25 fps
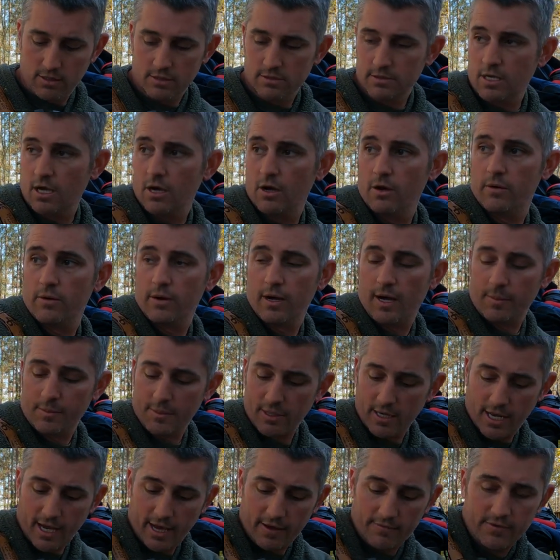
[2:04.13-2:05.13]
So I'm
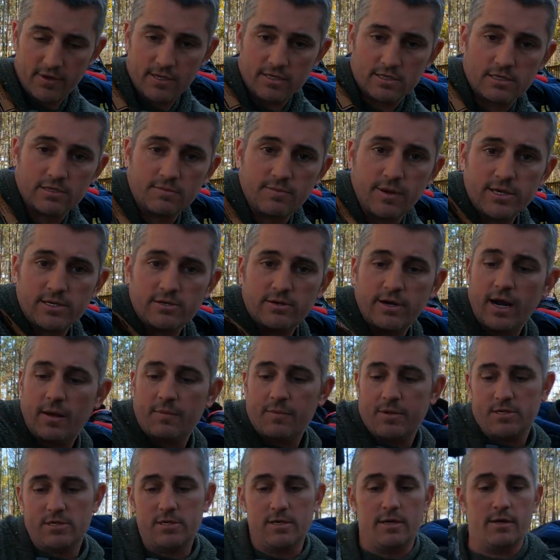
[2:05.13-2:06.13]
gonna have this as my
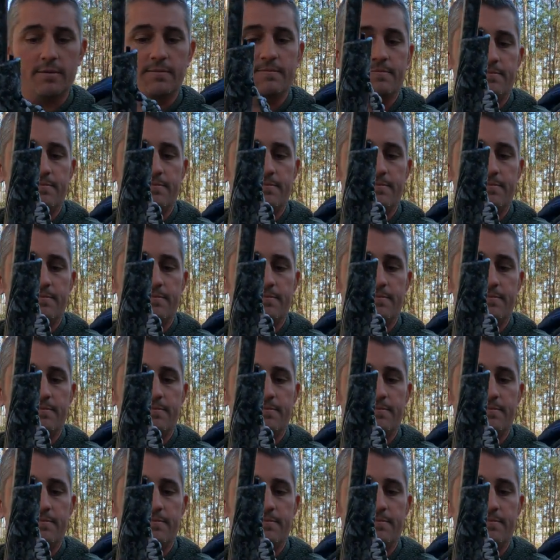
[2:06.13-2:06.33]
strap this year.